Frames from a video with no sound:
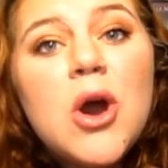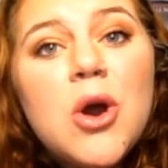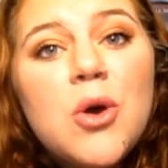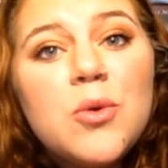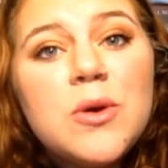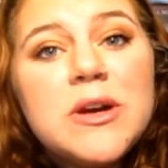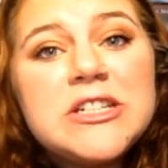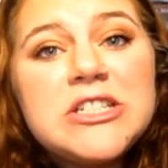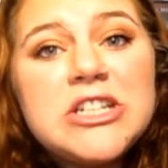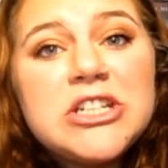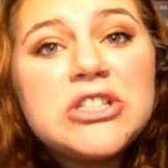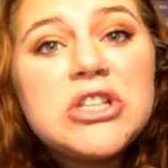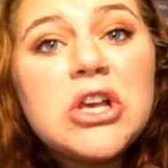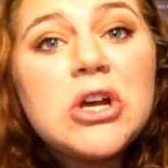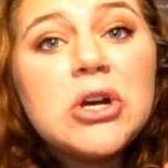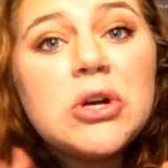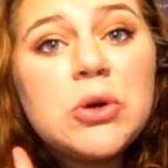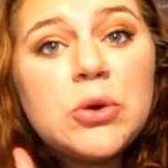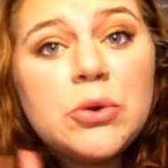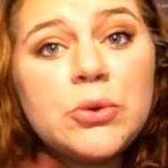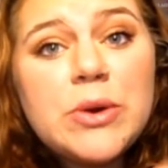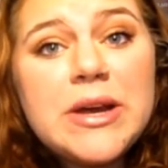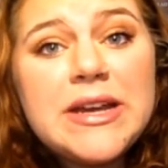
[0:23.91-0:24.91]
which is
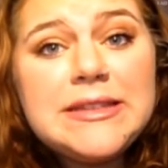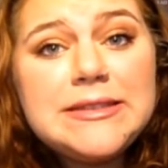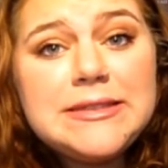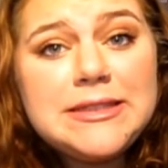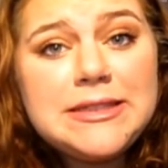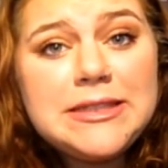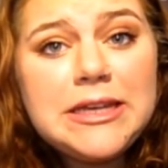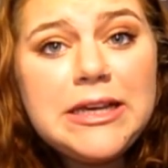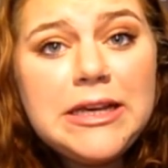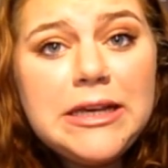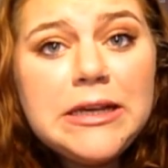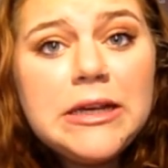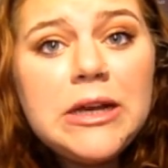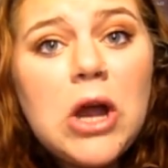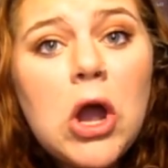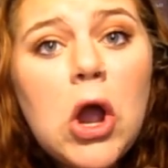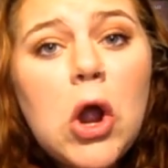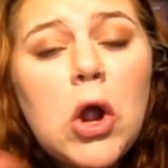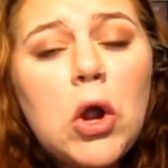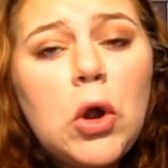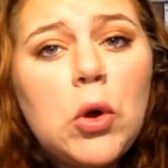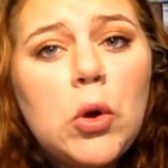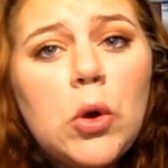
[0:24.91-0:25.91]
crazy,
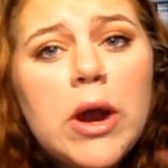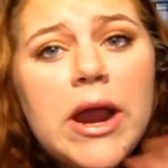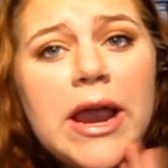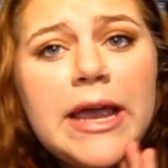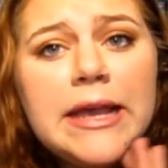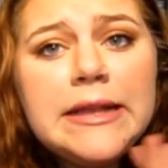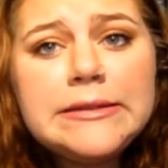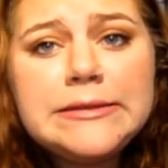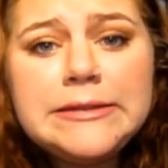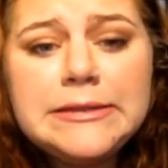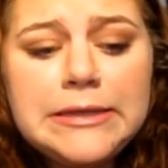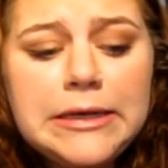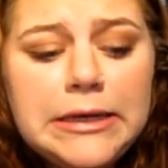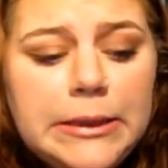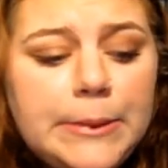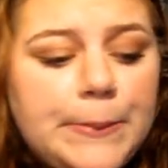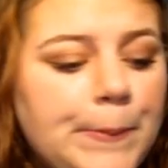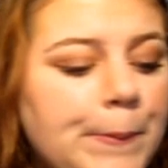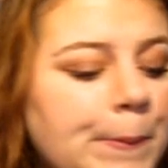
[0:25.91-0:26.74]
crazy.